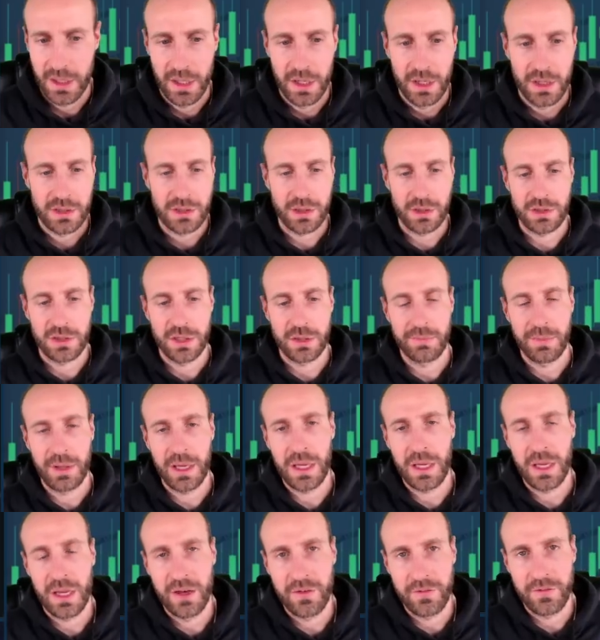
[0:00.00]
So to
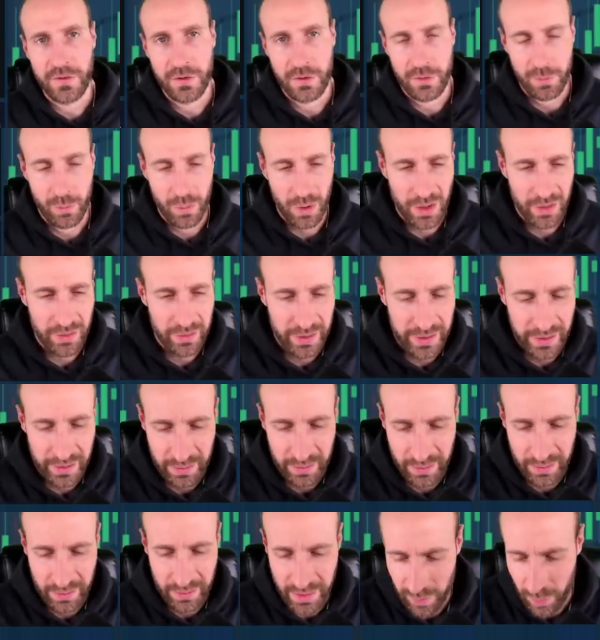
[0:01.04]
me, if you're wondering, you're
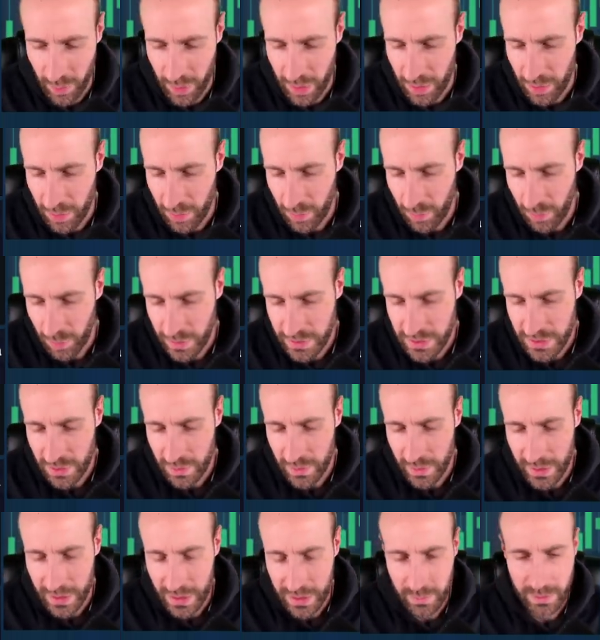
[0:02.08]
like, well, what's
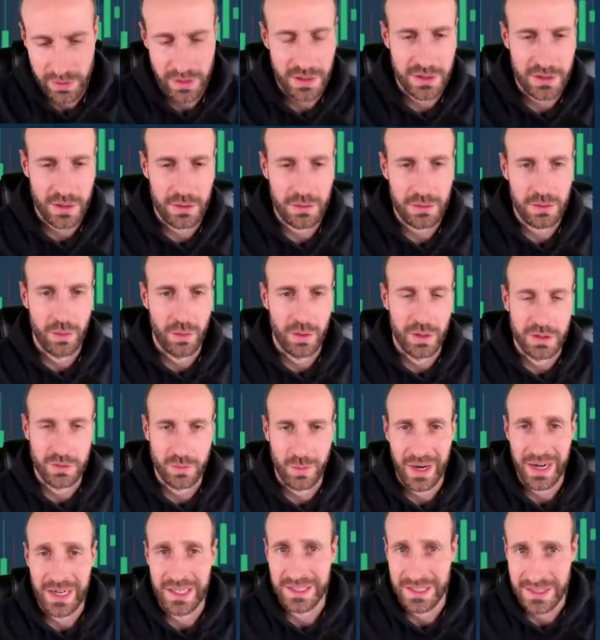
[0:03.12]
going on with these altcoins?
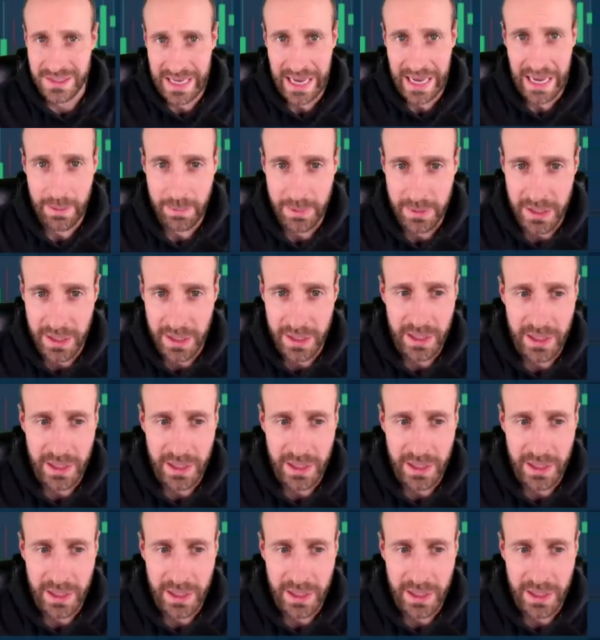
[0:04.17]
Why is this happening?